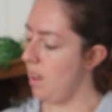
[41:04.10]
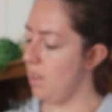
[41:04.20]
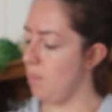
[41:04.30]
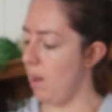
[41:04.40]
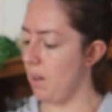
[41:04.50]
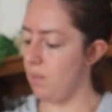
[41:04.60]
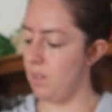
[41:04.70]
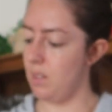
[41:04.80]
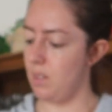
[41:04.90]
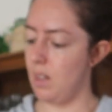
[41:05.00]
at the back,
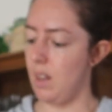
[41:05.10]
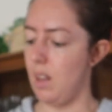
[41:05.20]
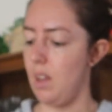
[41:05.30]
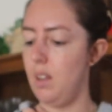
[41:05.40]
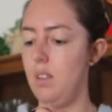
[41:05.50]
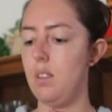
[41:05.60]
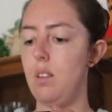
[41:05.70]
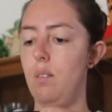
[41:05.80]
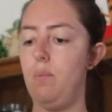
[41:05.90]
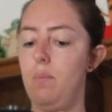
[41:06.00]
which is nice.